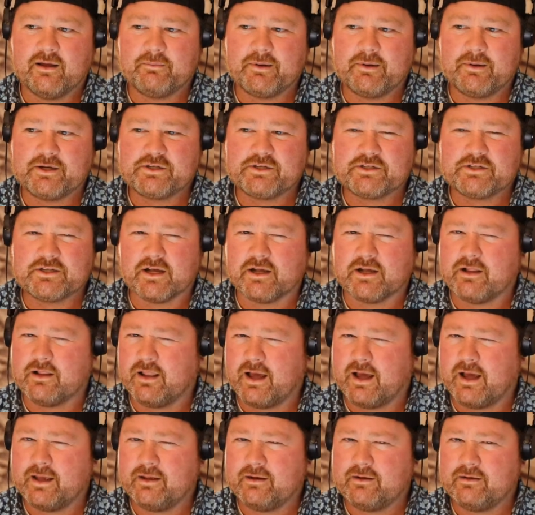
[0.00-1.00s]
I'm not just a
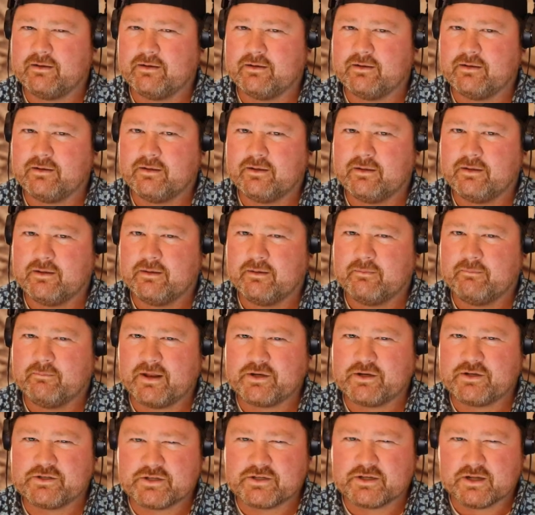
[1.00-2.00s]
client, I'm
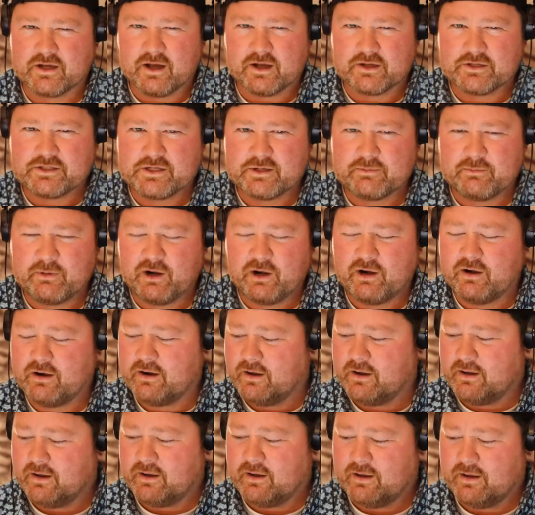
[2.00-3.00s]
not just a
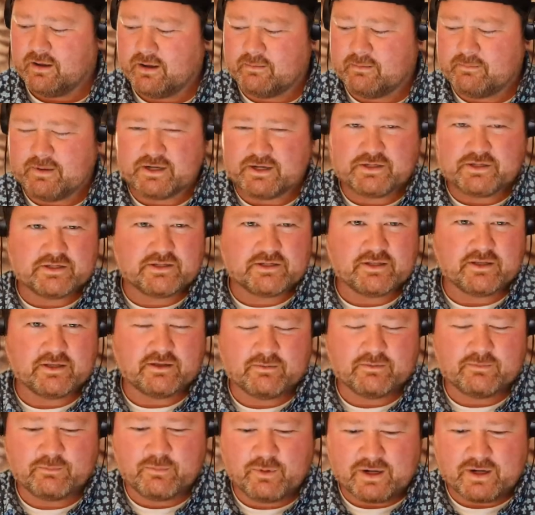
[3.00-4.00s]
customer, I'm not just
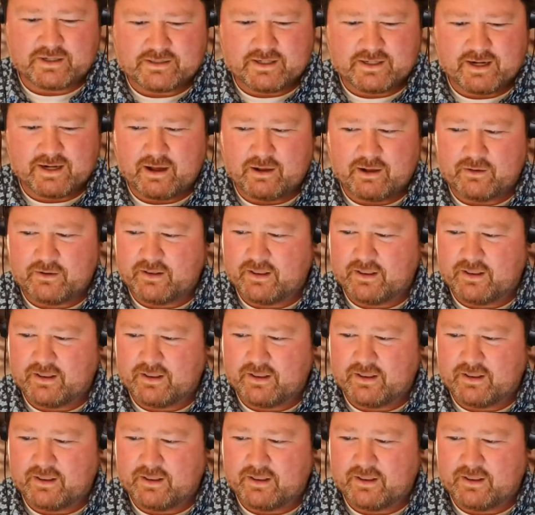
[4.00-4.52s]
the president.